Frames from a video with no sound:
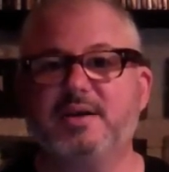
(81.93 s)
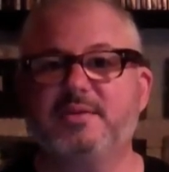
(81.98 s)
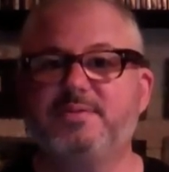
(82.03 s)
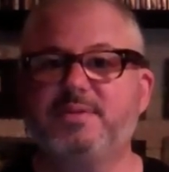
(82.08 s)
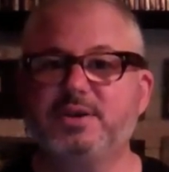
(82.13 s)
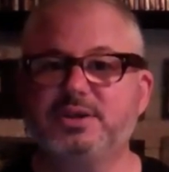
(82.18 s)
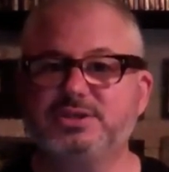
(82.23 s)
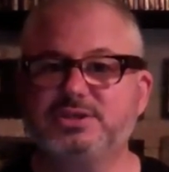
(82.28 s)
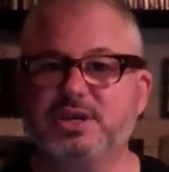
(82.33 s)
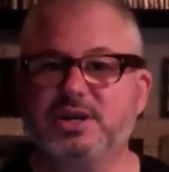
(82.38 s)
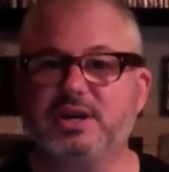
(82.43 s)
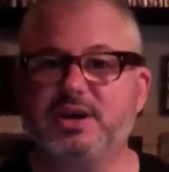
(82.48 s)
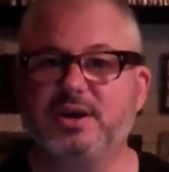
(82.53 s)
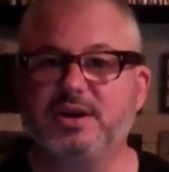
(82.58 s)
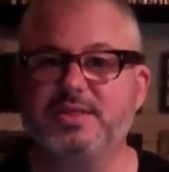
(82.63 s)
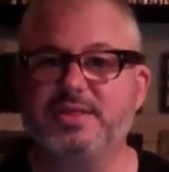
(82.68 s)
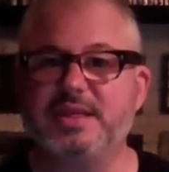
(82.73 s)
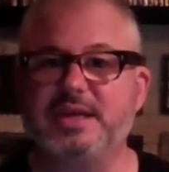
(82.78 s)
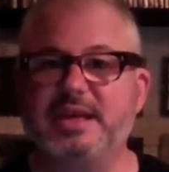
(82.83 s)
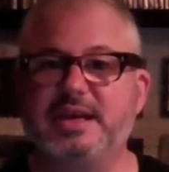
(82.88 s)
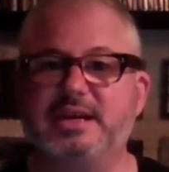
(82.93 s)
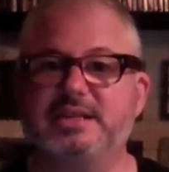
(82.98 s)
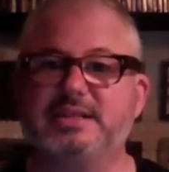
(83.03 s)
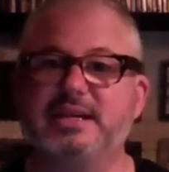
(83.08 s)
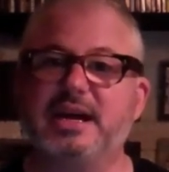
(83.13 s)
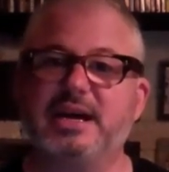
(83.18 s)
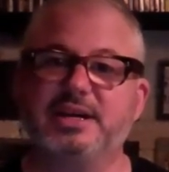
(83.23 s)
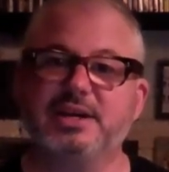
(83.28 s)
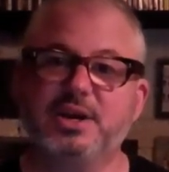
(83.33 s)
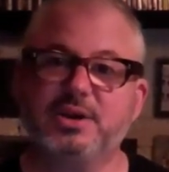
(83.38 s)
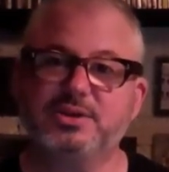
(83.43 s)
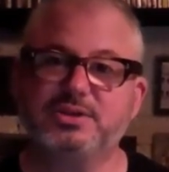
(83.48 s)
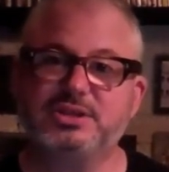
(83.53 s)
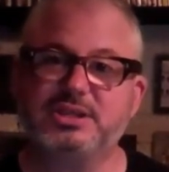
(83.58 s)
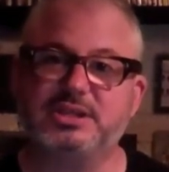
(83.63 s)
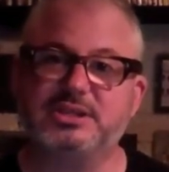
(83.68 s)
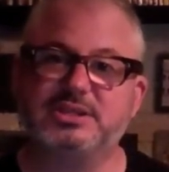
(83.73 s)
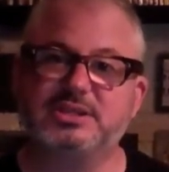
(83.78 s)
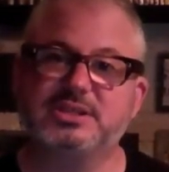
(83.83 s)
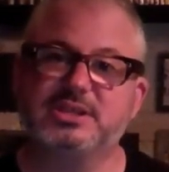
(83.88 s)
First, on the
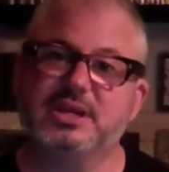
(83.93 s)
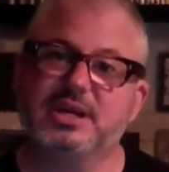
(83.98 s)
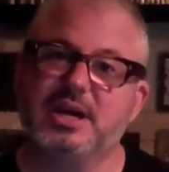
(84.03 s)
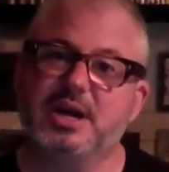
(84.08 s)
diagnosis